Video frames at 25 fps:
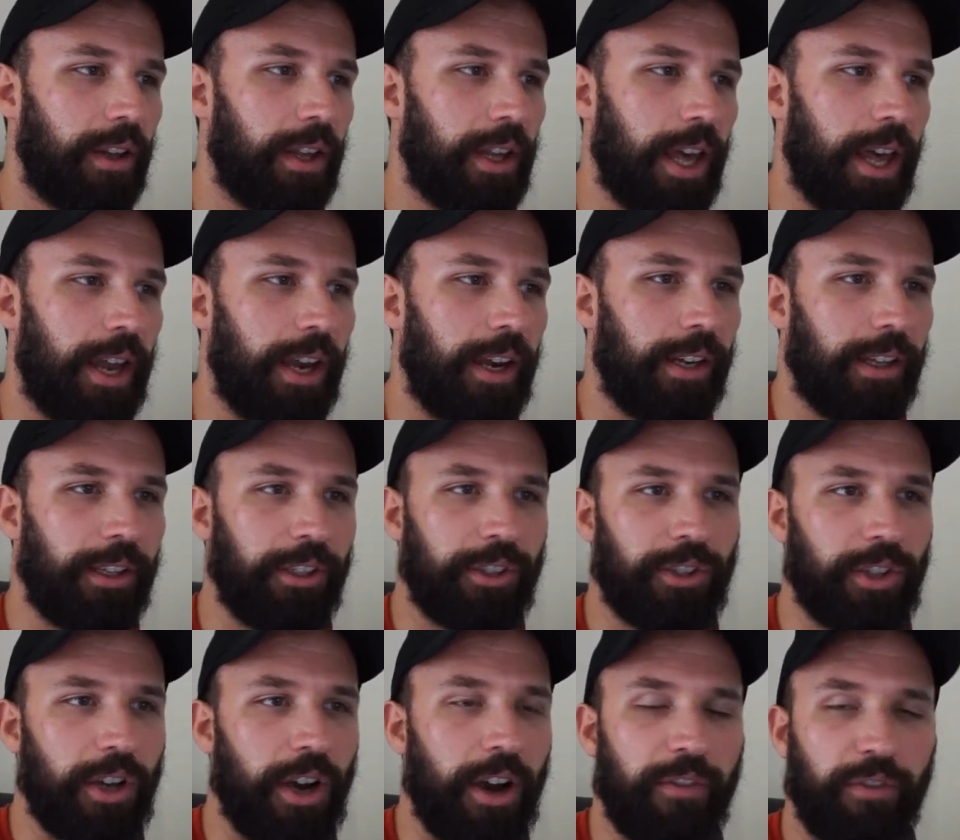editing
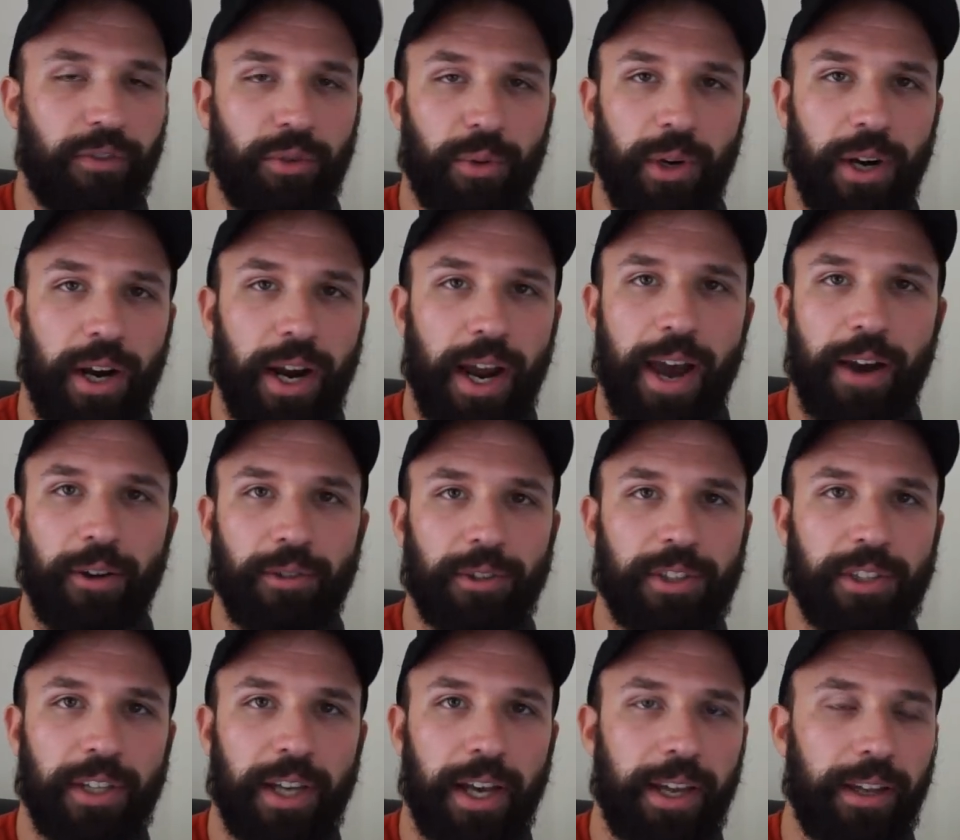software
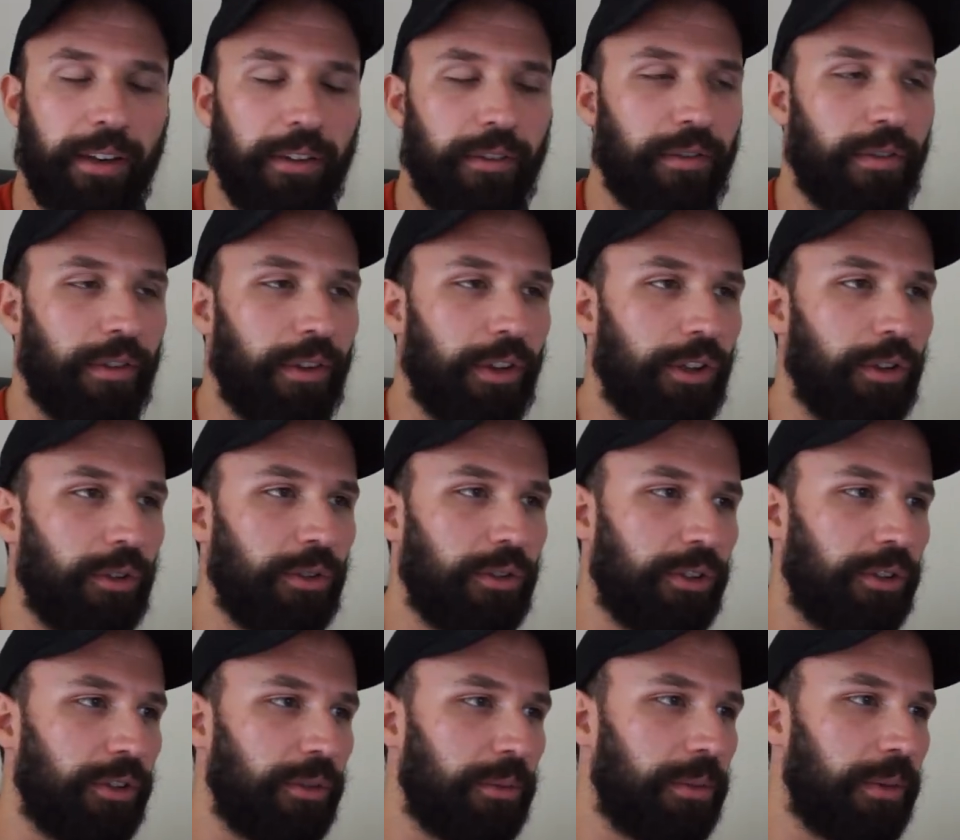outside of the
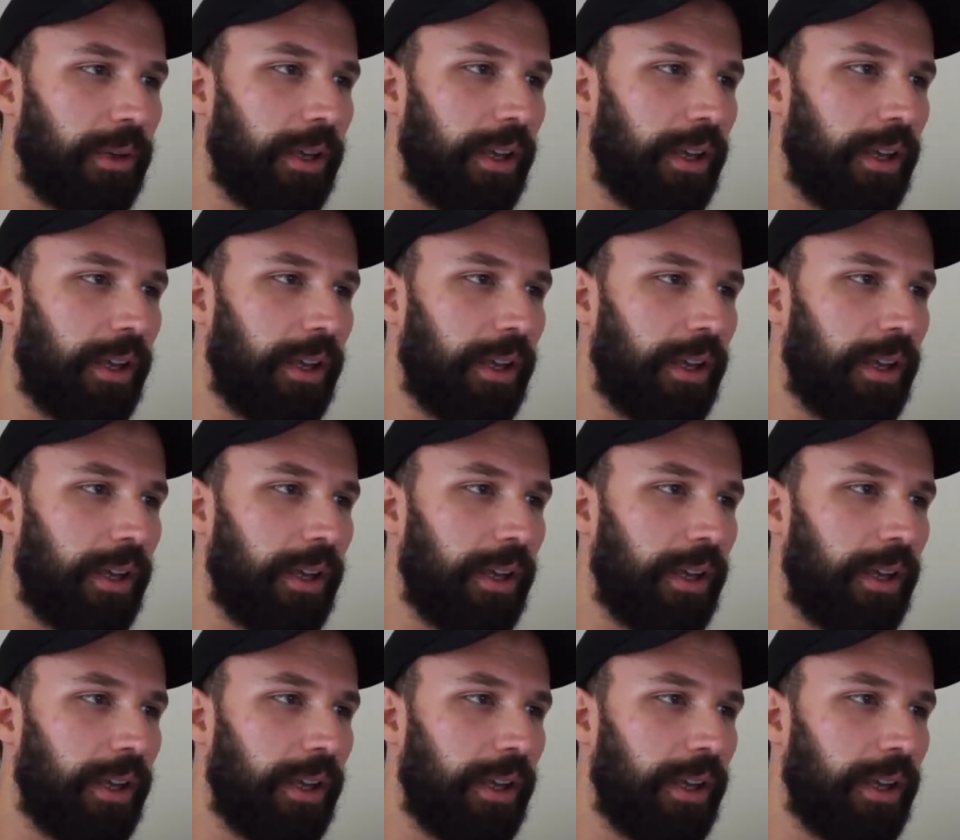YouTube.